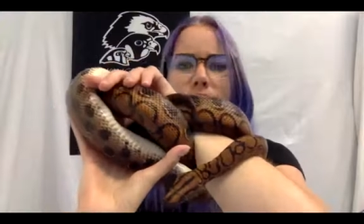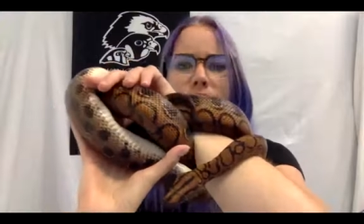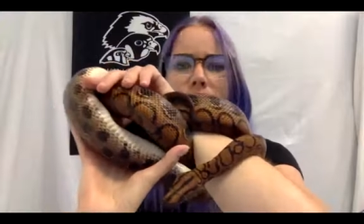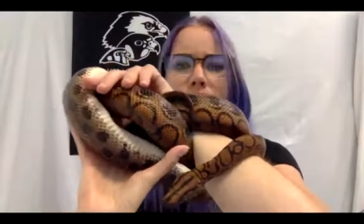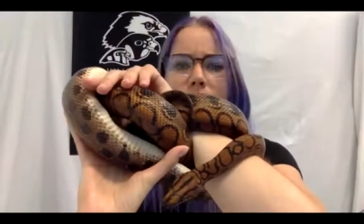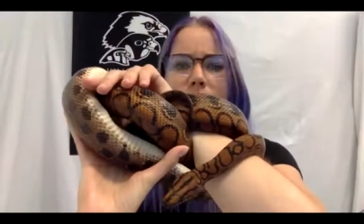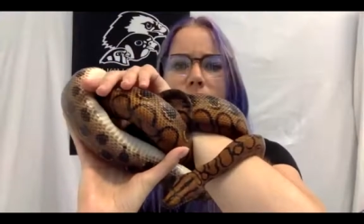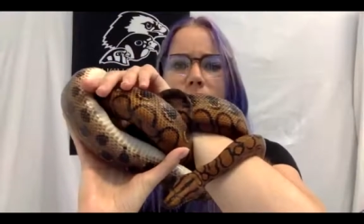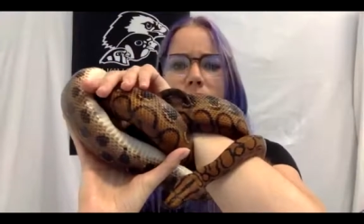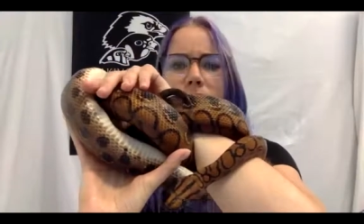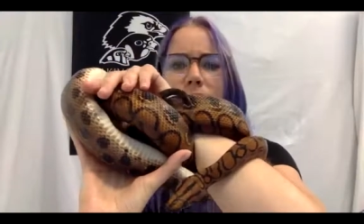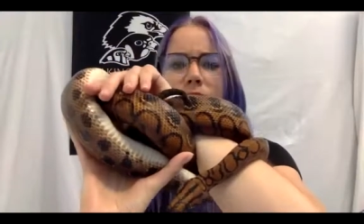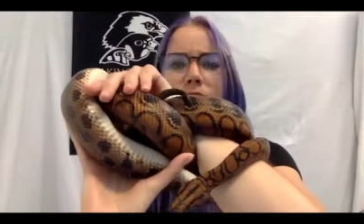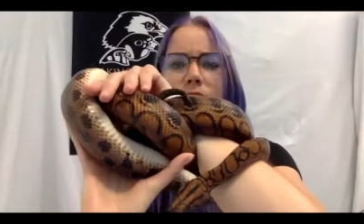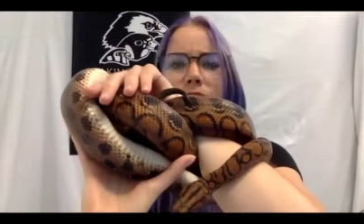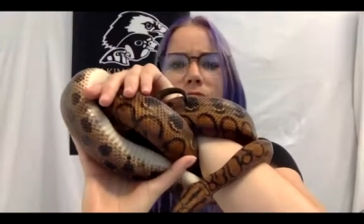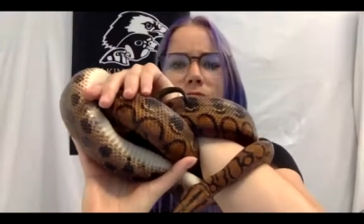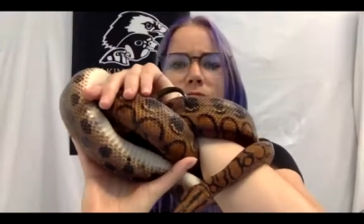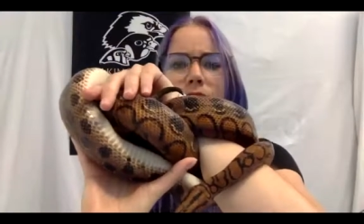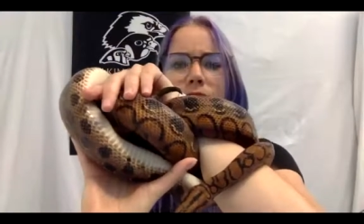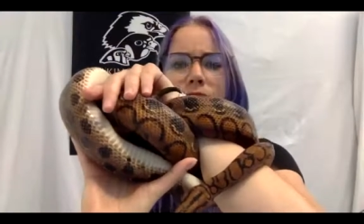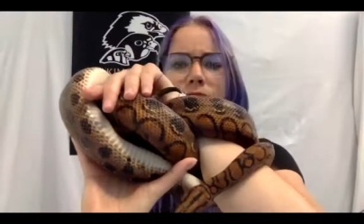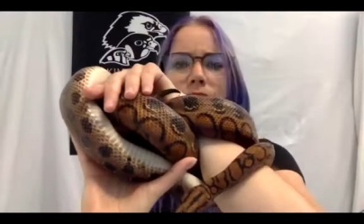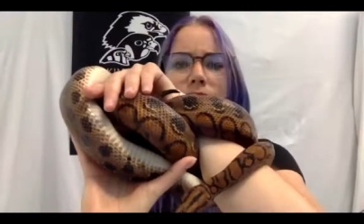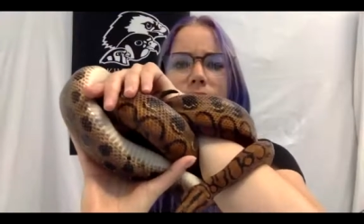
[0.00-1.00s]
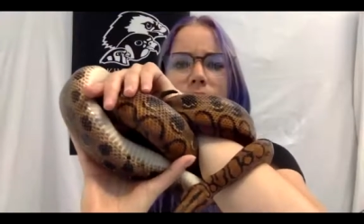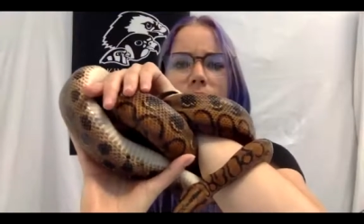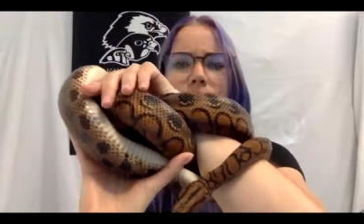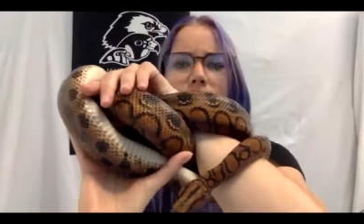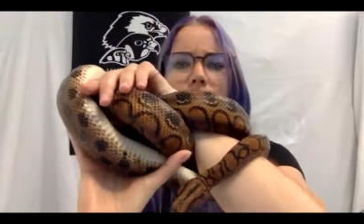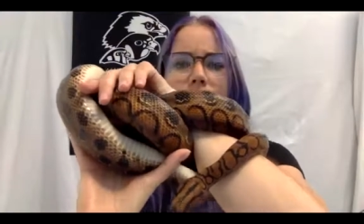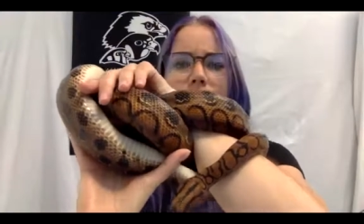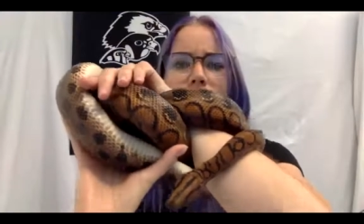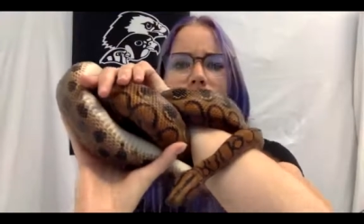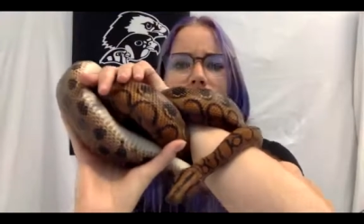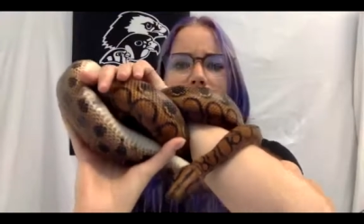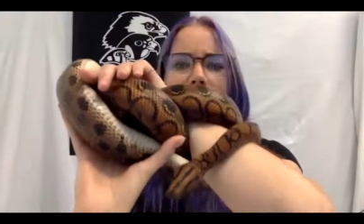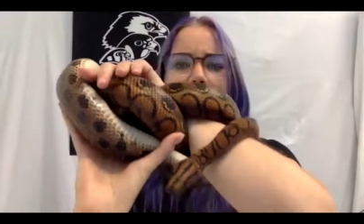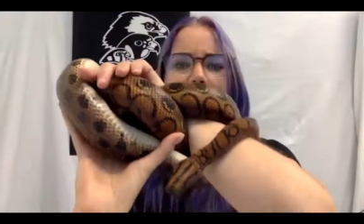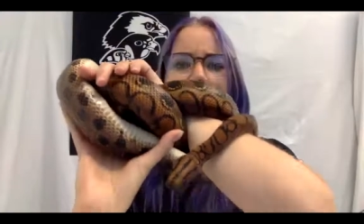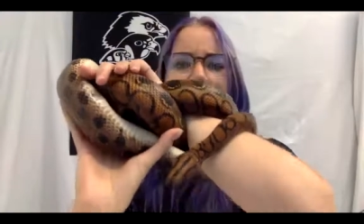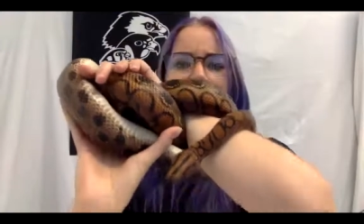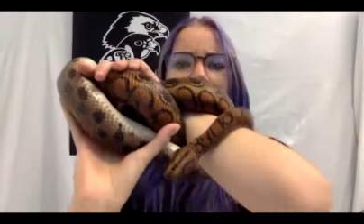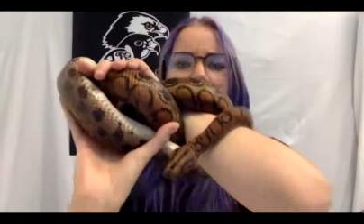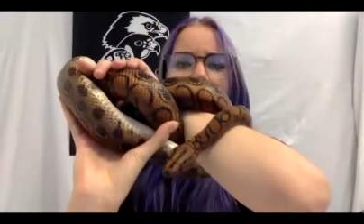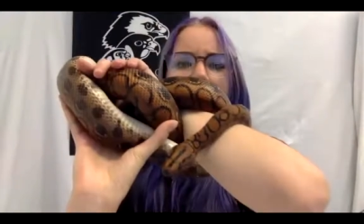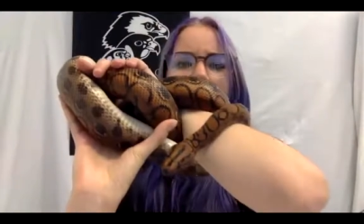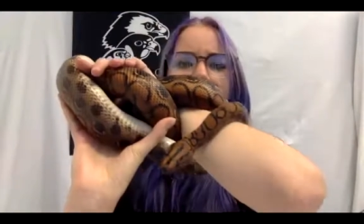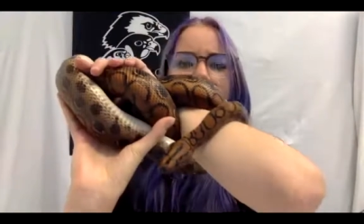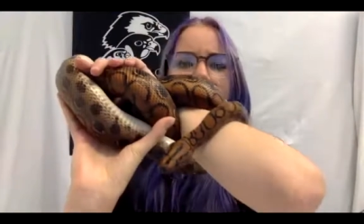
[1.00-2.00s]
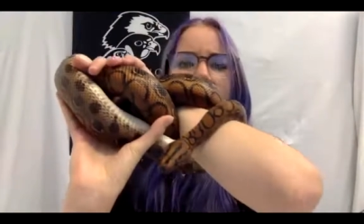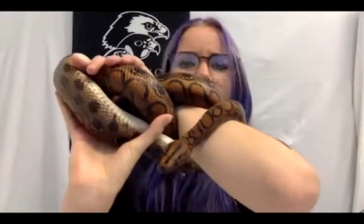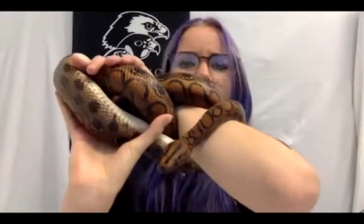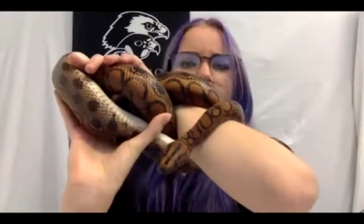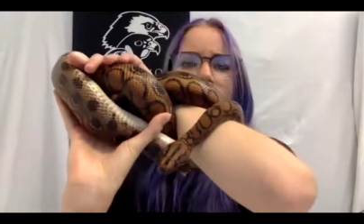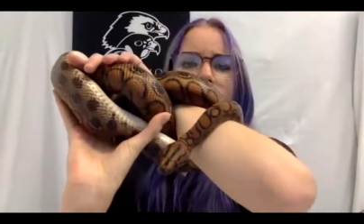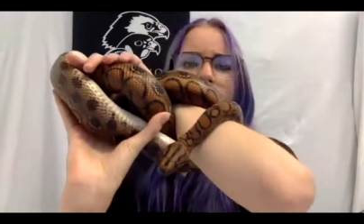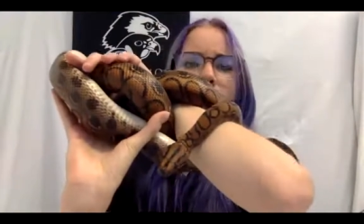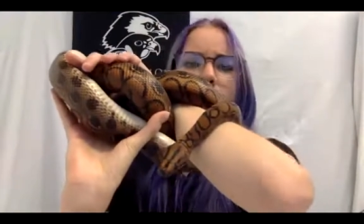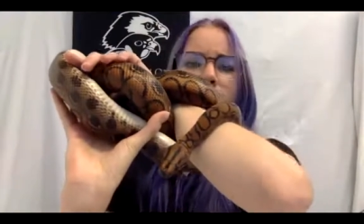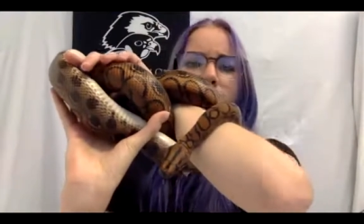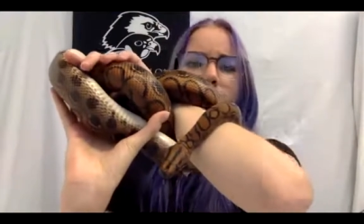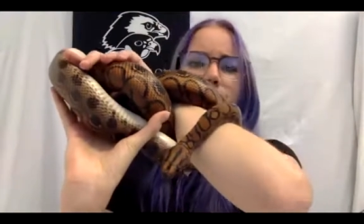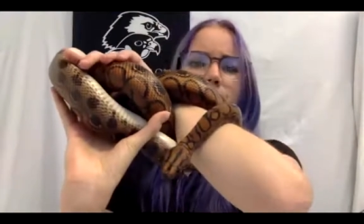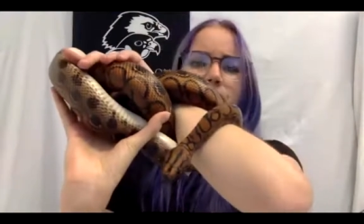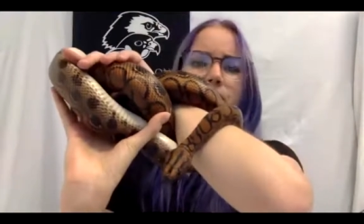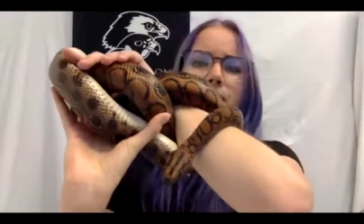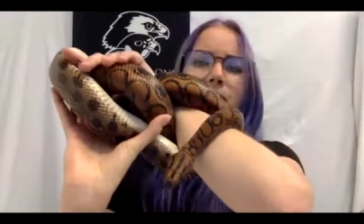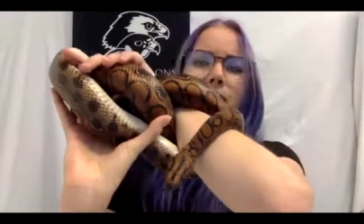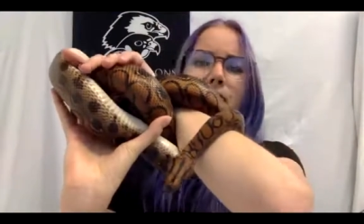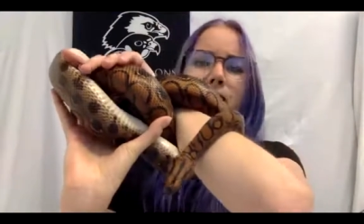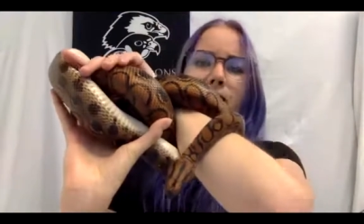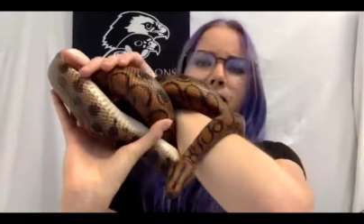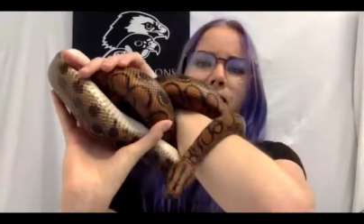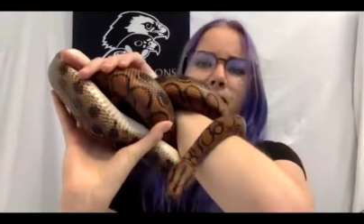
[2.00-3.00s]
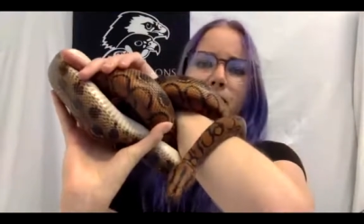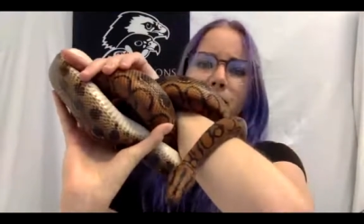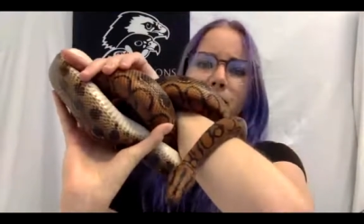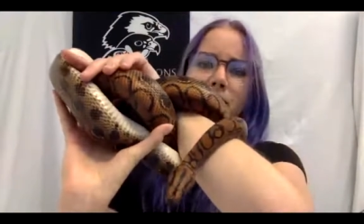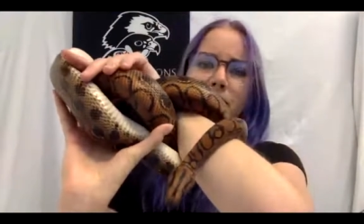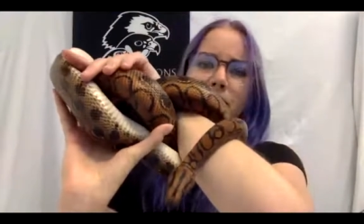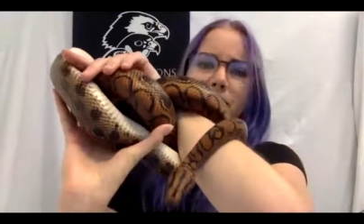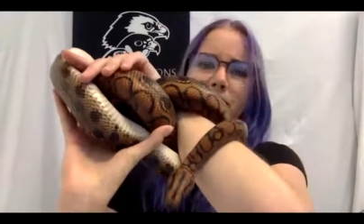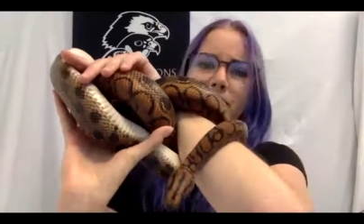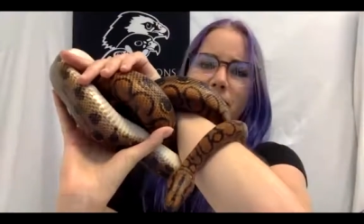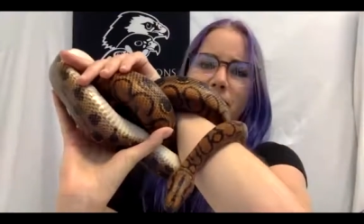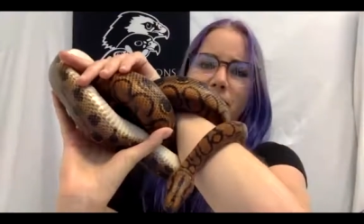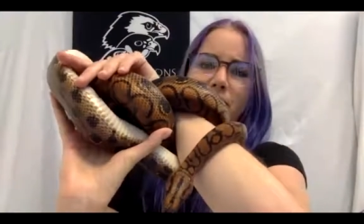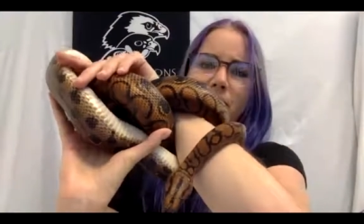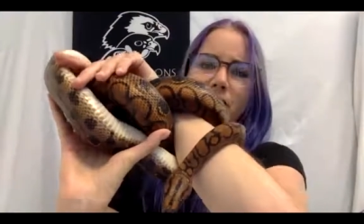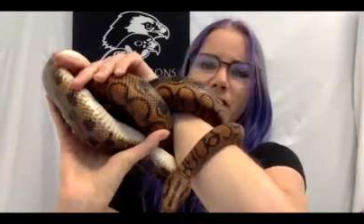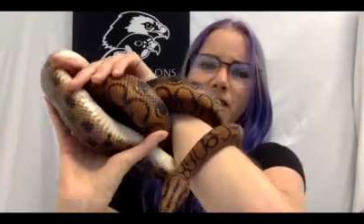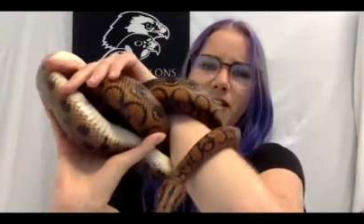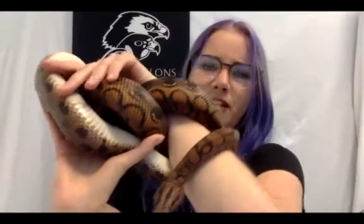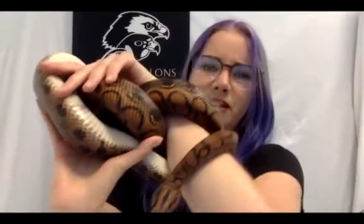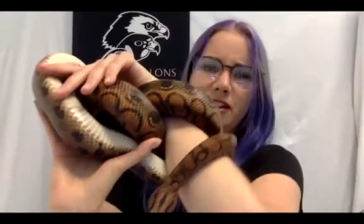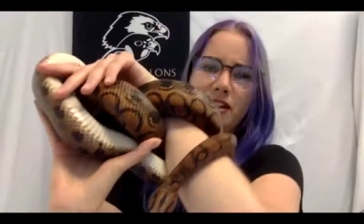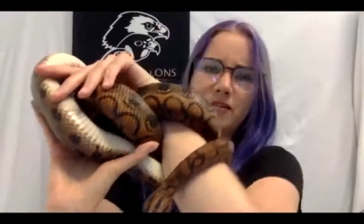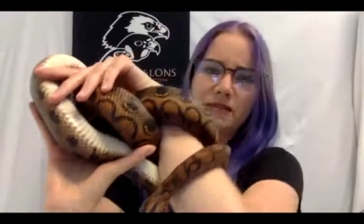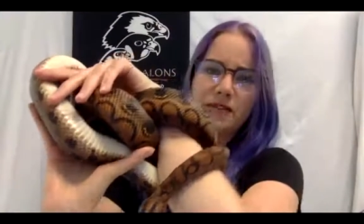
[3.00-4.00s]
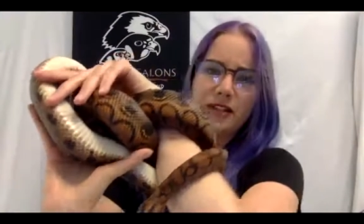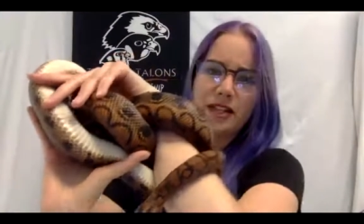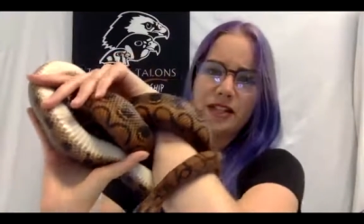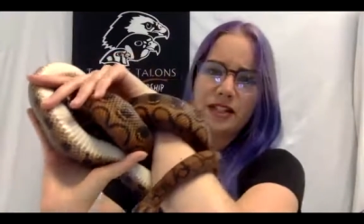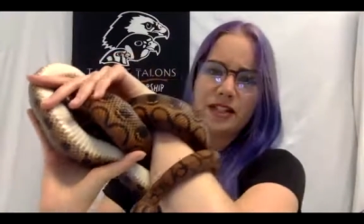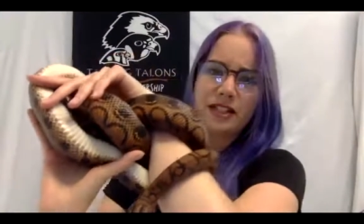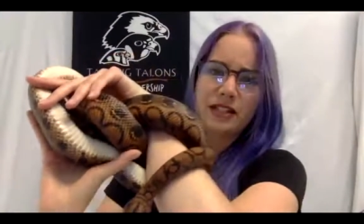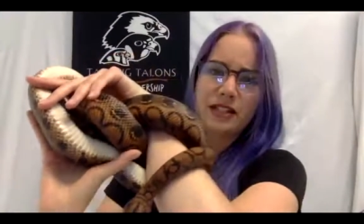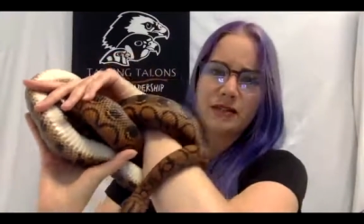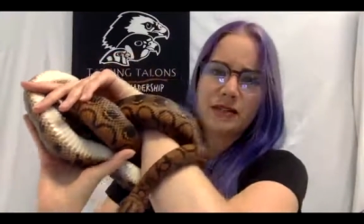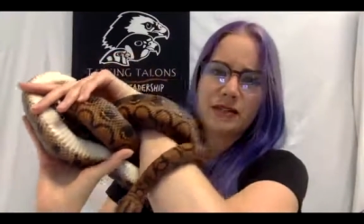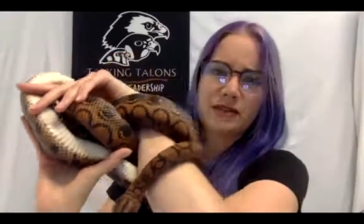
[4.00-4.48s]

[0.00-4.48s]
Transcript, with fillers: a process that a veterinarian can do but it's very invasive.